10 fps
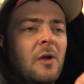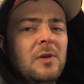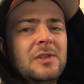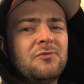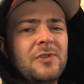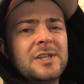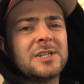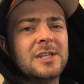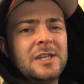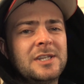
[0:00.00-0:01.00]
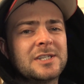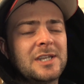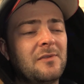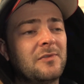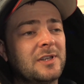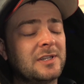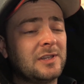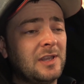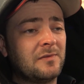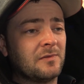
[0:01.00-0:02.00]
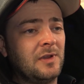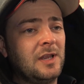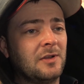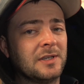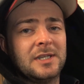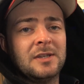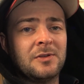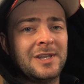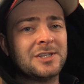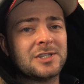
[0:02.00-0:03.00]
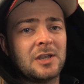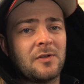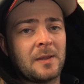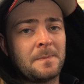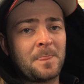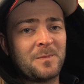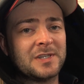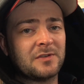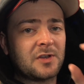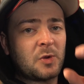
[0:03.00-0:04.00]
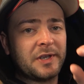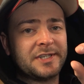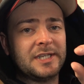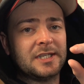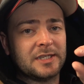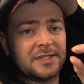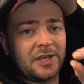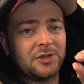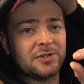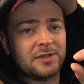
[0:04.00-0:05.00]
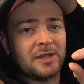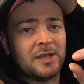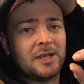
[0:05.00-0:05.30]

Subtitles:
only recently discovered, I didn't even realise it, on Instagram there's a requested section.